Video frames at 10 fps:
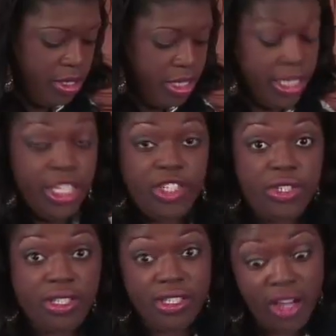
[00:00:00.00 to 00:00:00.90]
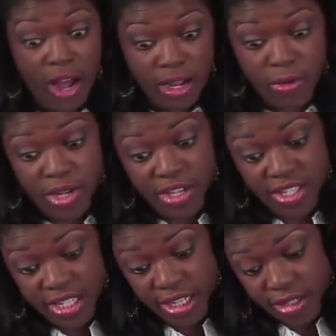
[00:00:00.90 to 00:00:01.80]
delicious stock when you're
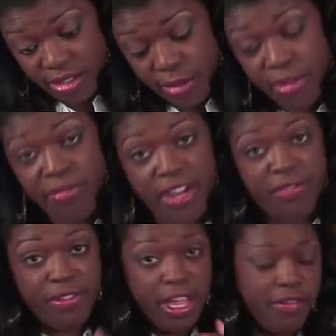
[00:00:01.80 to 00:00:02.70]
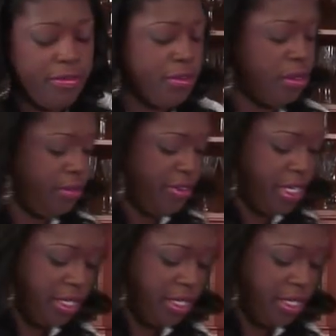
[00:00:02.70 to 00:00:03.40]
done. Something very flavorful and very